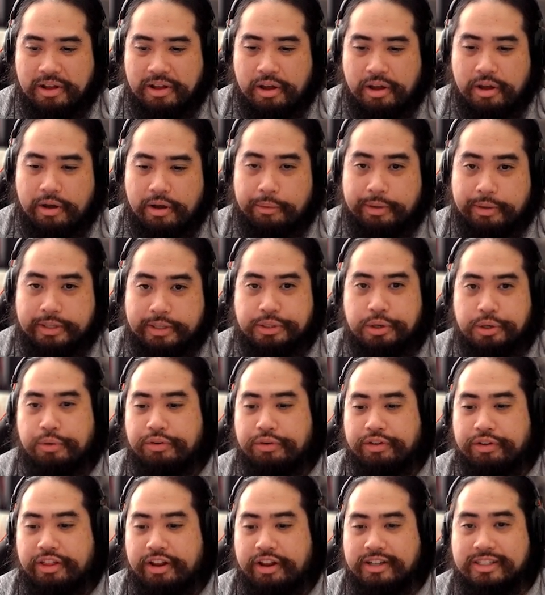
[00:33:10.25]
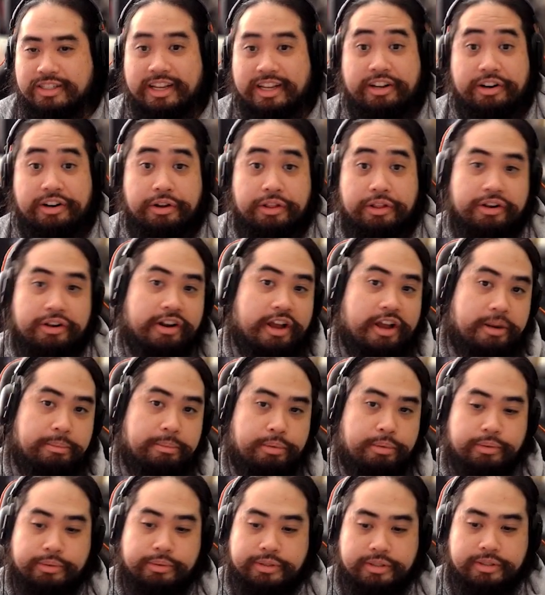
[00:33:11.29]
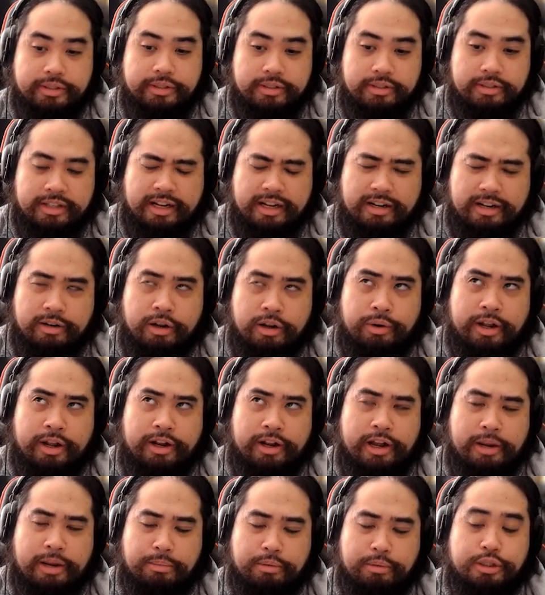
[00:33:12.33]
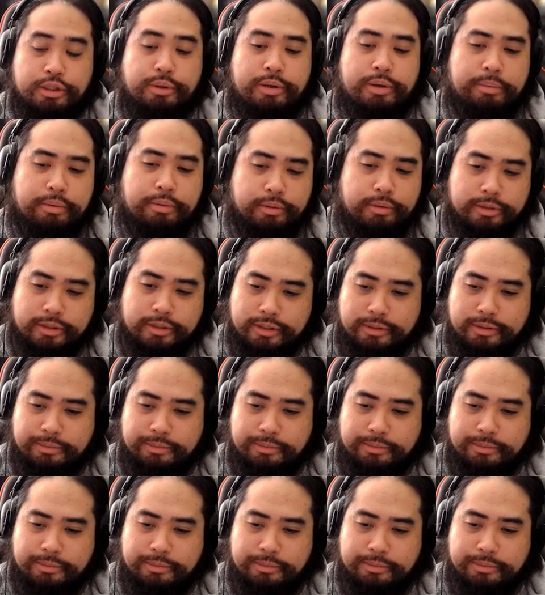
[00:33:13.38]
Which over there is like another 9 pulls. Not 9 pulls, 3 pulls.